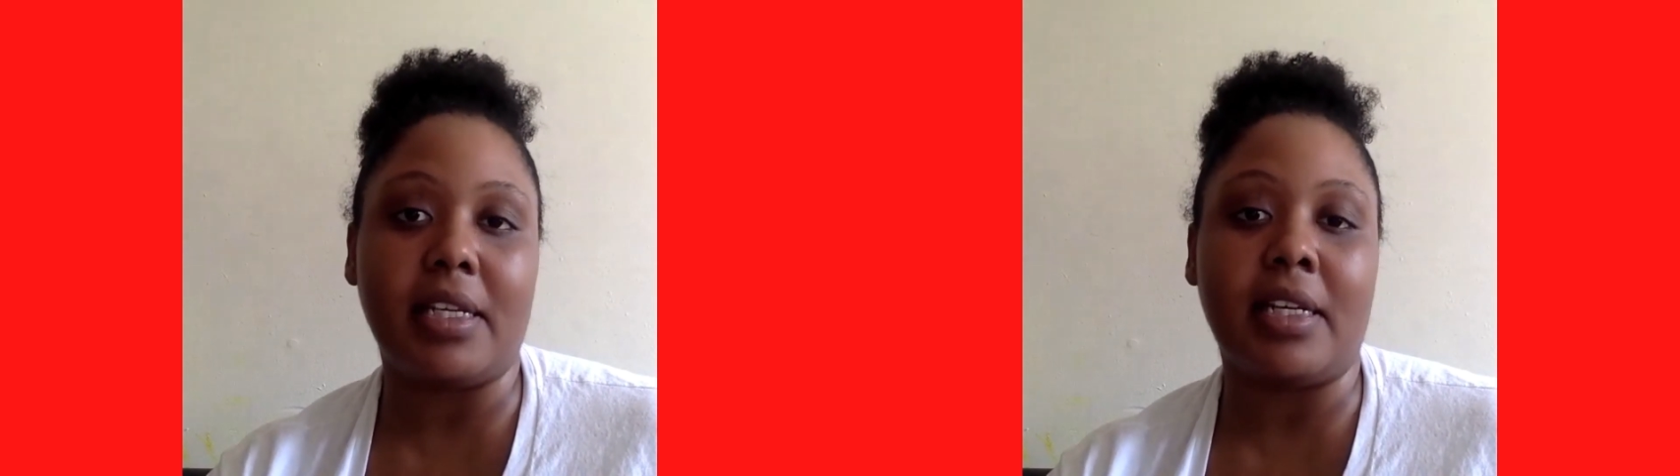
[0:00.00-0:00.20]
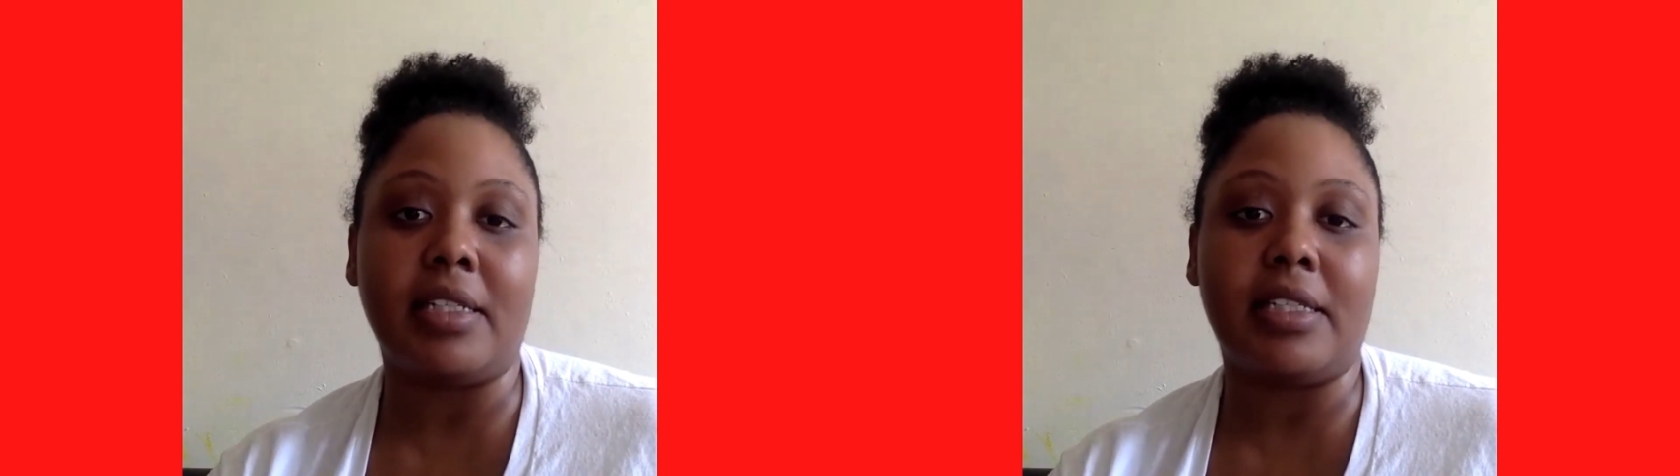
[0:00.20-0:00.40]

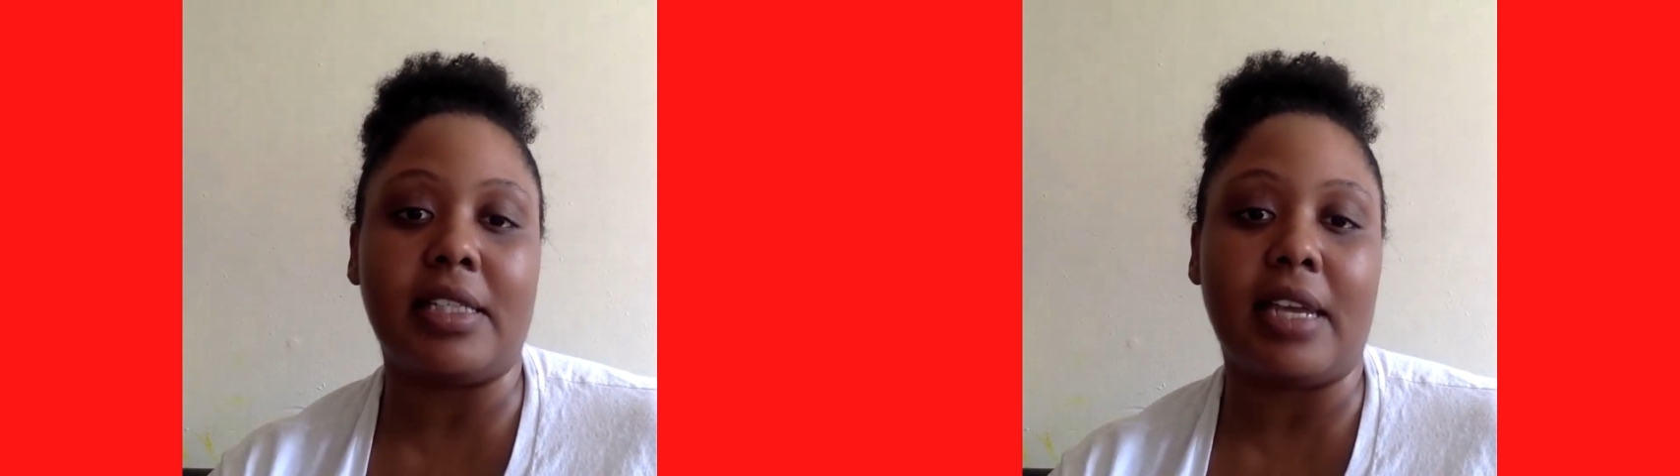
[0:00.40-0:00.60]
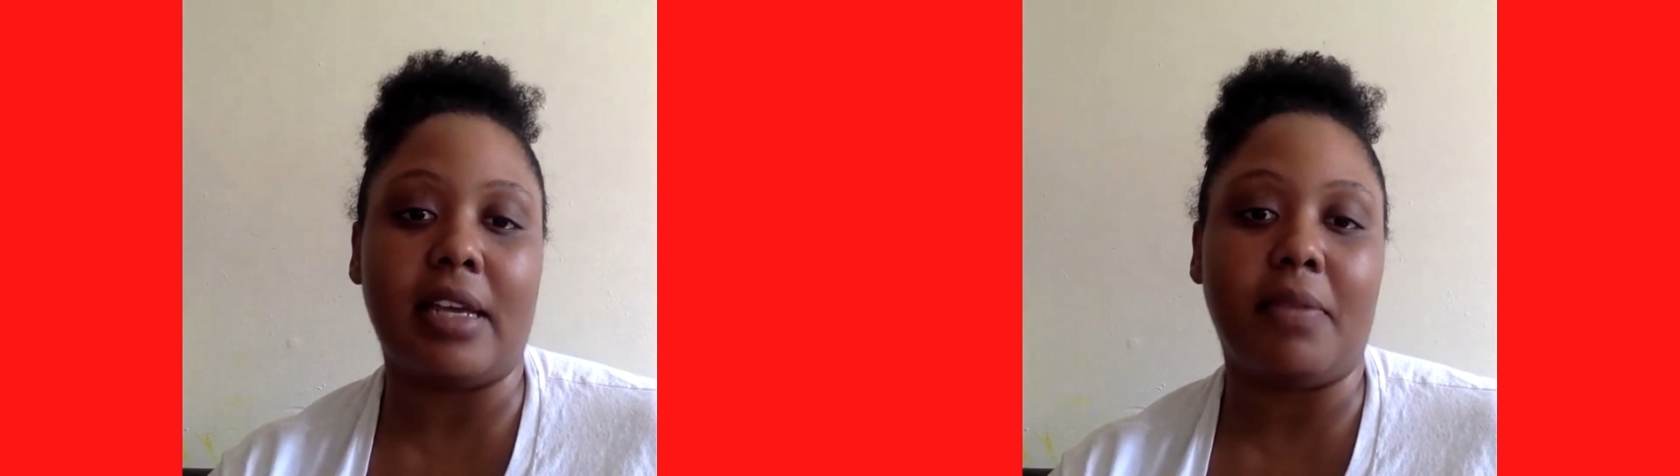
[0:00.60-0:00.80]
to
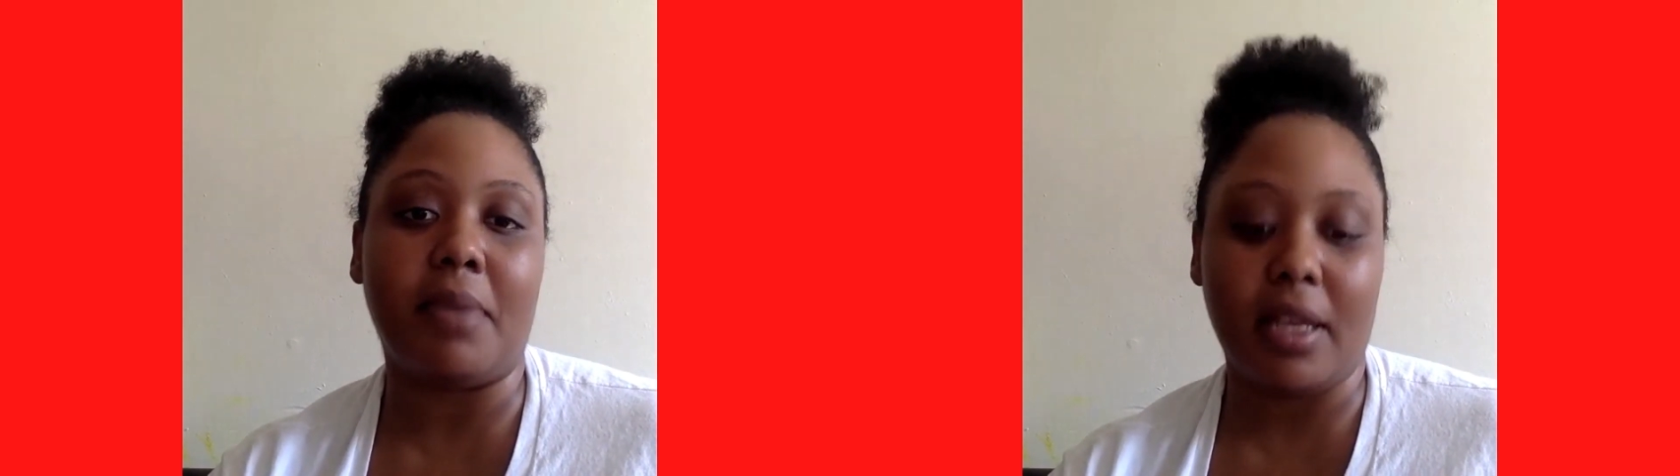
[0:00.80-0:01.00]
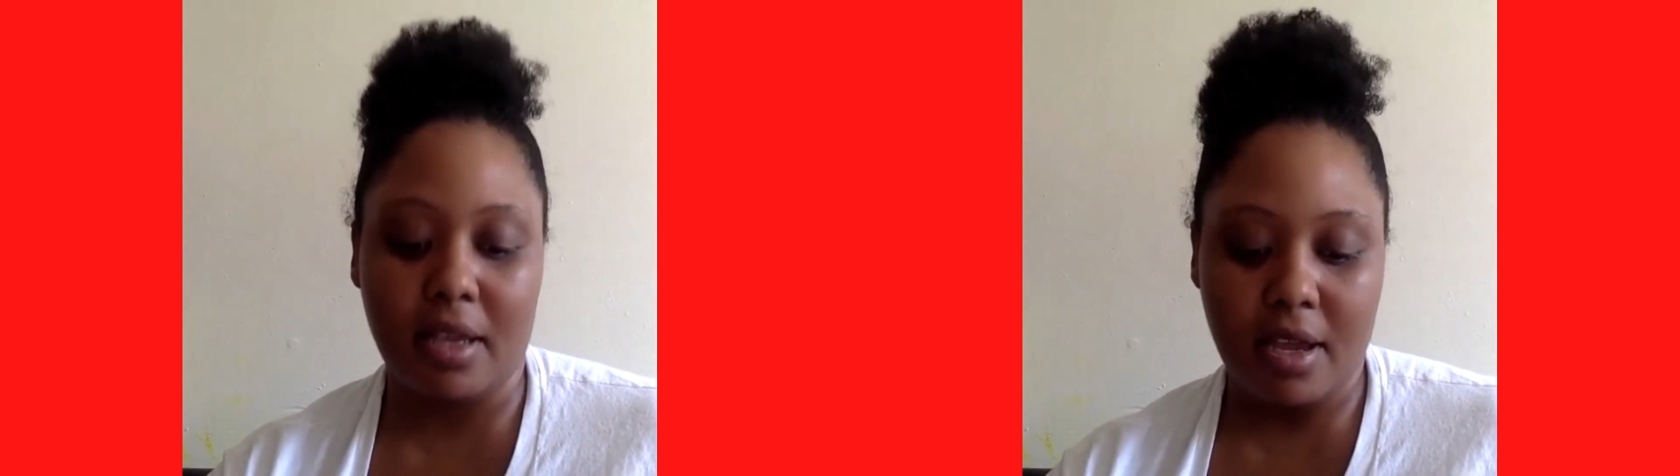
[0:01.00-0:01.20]
understand,
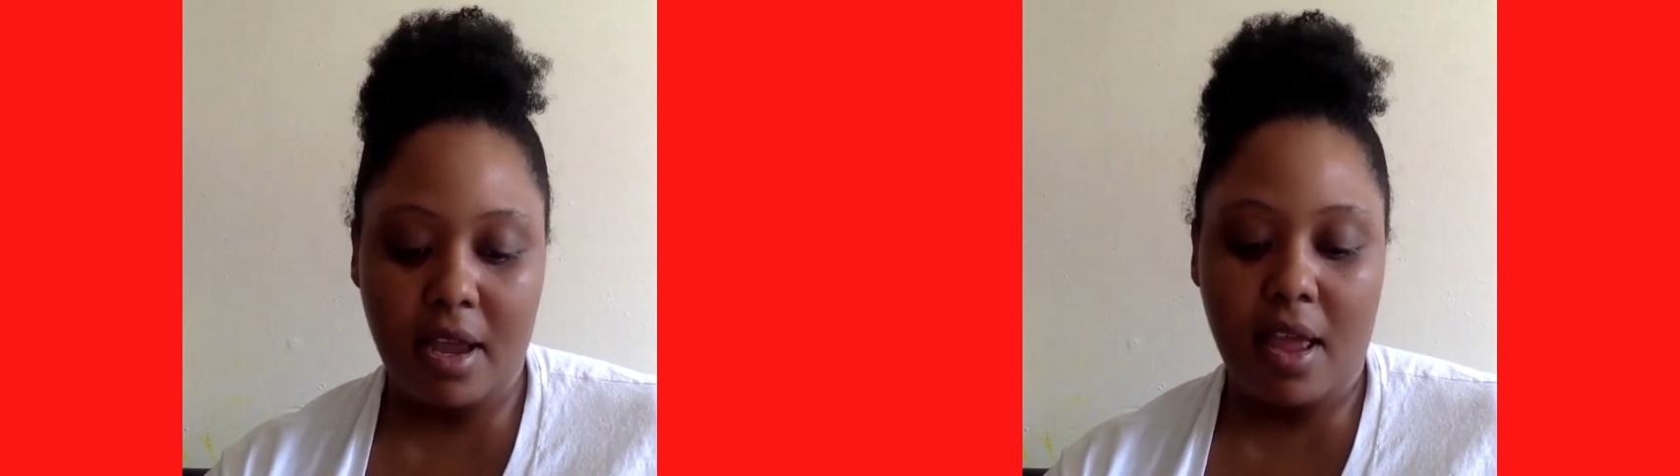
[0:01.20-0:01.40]
but